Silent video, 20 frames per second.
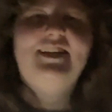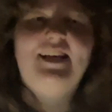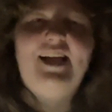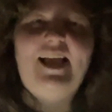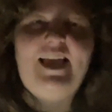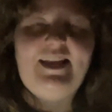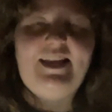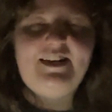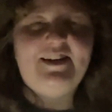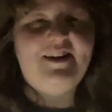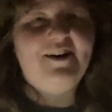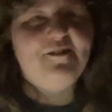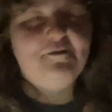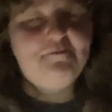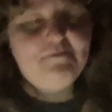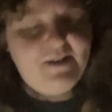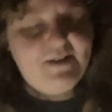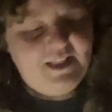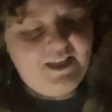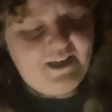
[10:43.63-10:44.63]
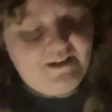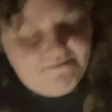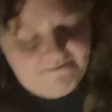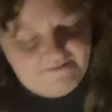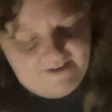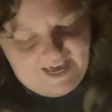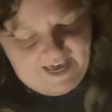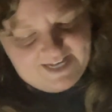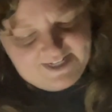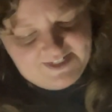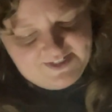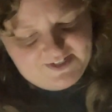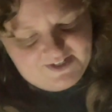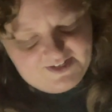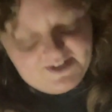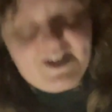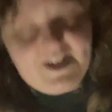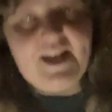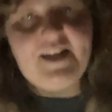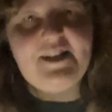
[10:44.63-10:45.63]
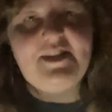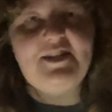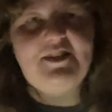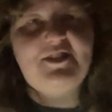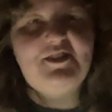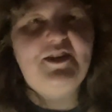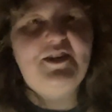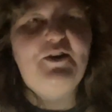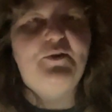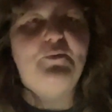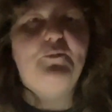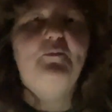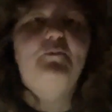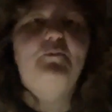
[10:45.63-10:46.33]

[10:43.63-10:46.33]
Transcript: And a really fast good ending, too.